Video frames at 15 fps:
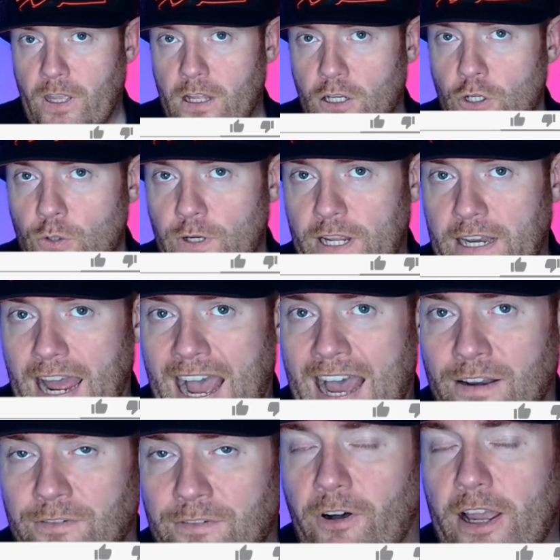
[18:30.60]
Lunin
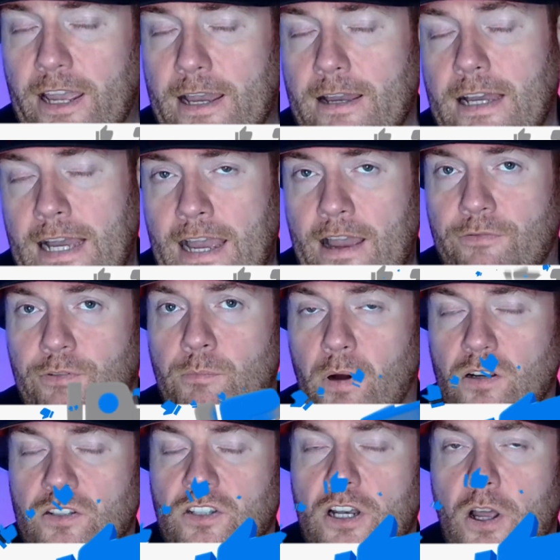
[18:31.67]
and Faye from
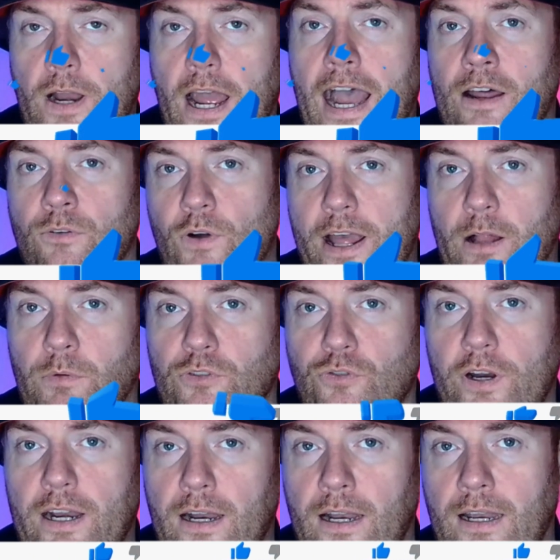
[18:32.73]
Barcelona and Real
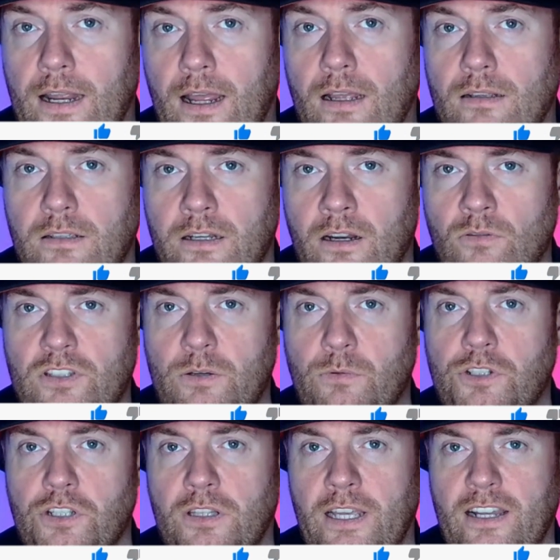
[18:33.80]
Madrid, and see
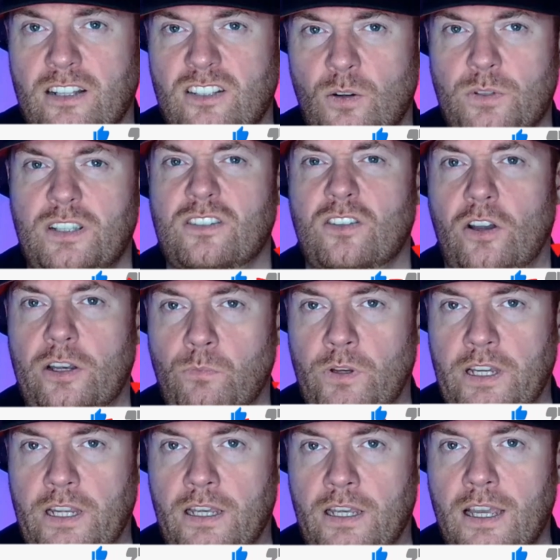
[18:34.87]
what you think. It's always exciting when
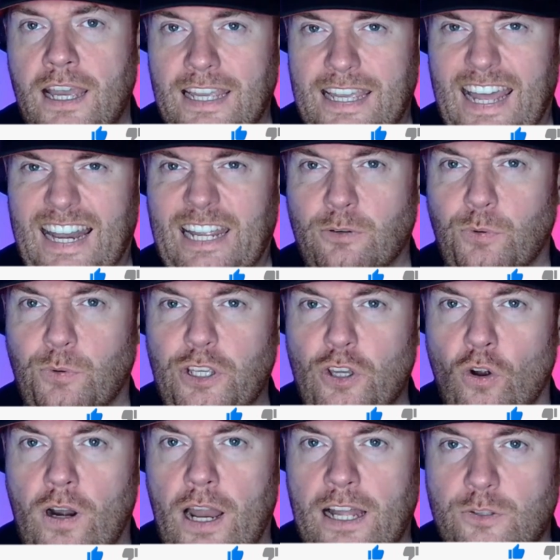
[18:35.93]
you get linked with
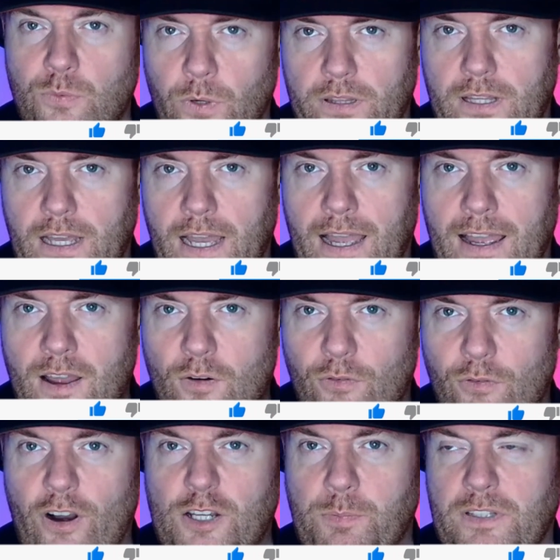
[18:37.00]
young lads with
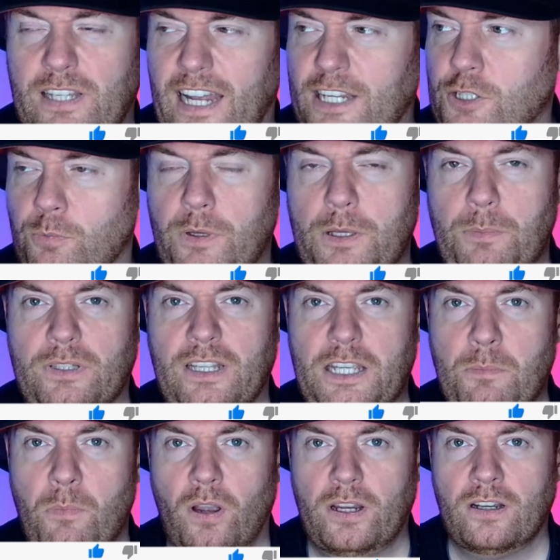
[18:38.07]
fresh potential, people that
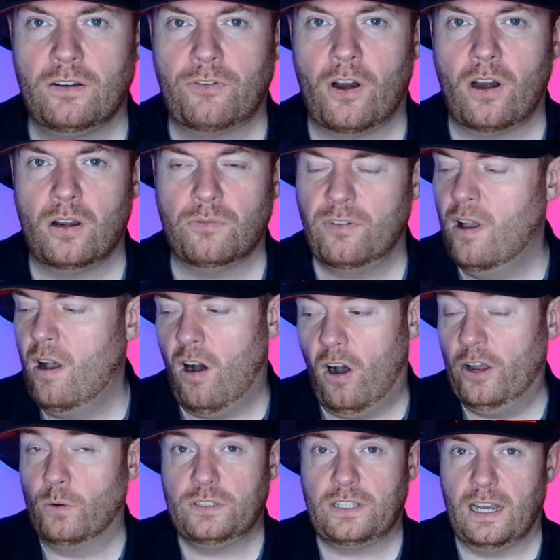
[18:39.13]
you mightn't have heard of. I
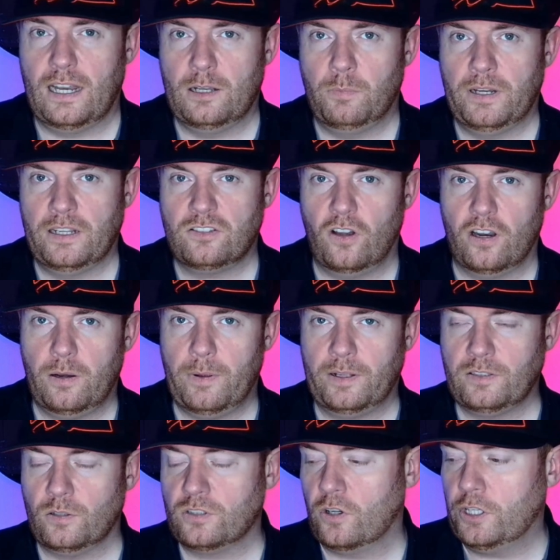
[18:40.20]
always get a little bit excited about
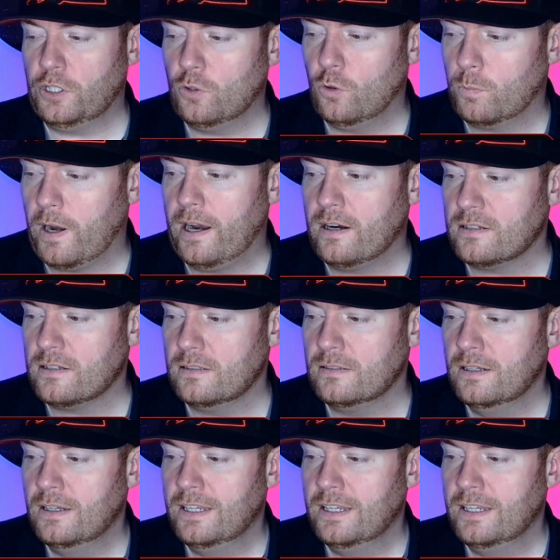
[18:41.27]
those kind of young players, and